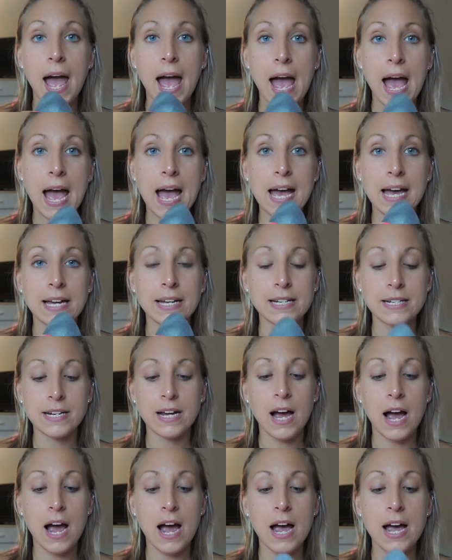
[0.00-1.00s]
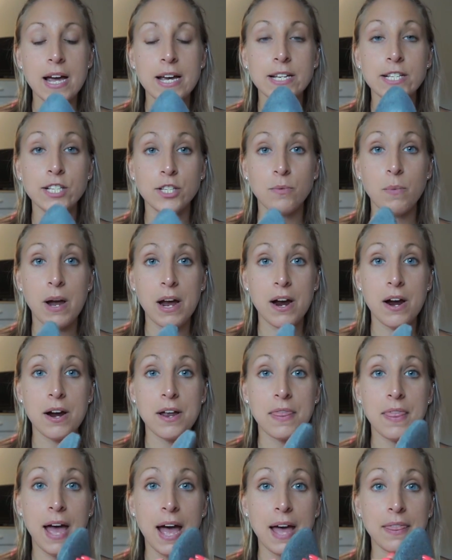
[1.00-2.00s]
And I
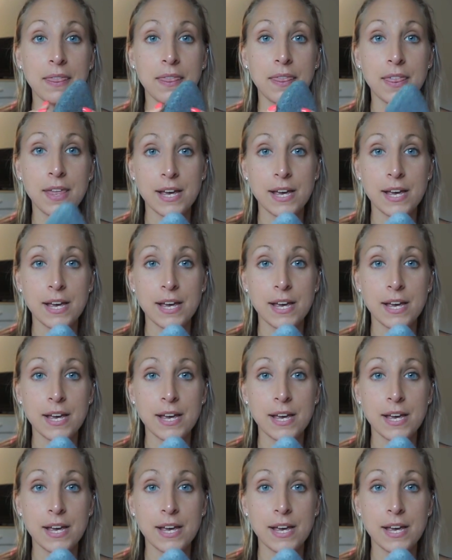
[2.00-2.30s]
swear that